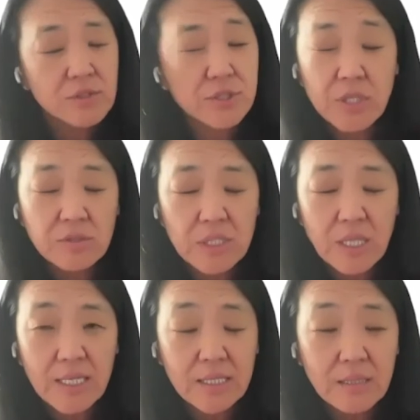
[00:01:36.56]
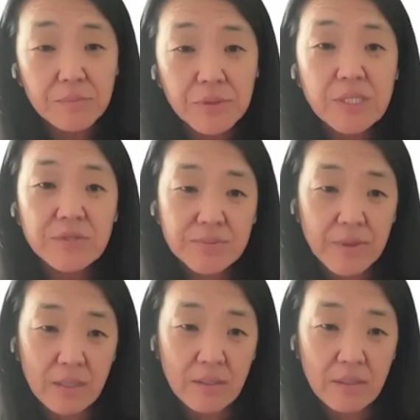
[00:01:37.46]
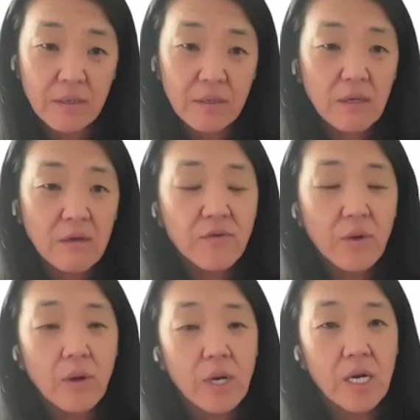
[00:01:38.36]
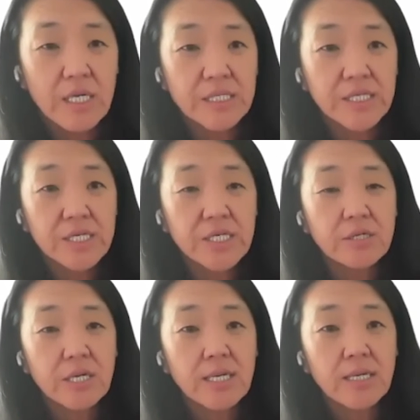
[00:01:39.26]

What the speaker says: We're just so delighted. Complete responder for a year,